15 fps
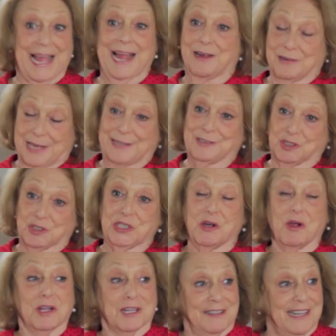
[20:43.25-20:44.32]
our
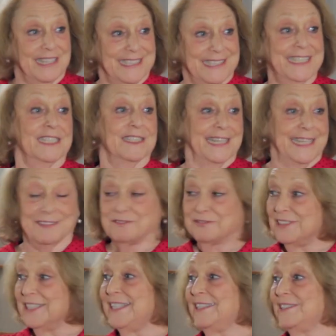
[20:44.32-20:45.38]
LGR client, Gillian
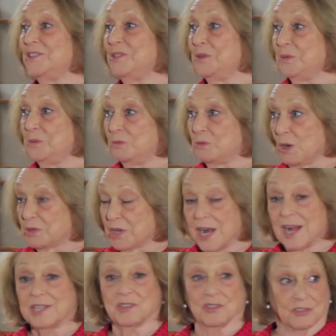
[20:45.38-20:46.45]
Flynn, who wrote
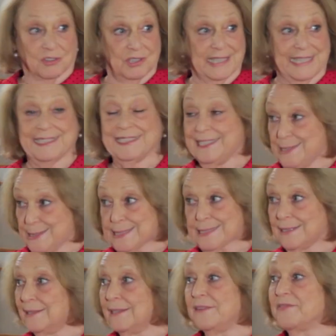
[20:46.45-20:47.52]
Gone Girl and is
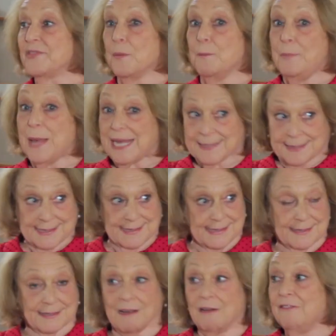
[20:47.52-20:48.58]
the
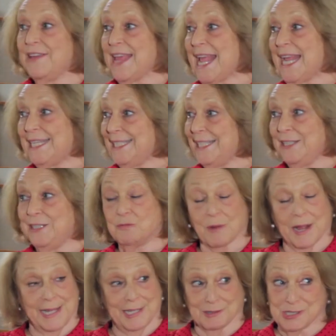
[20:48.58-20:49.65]
best of any
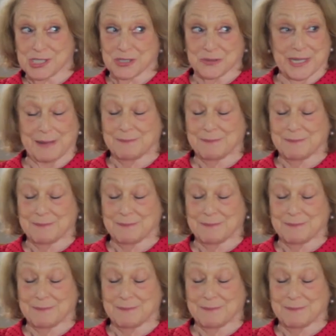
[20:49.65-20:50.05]
writer doing.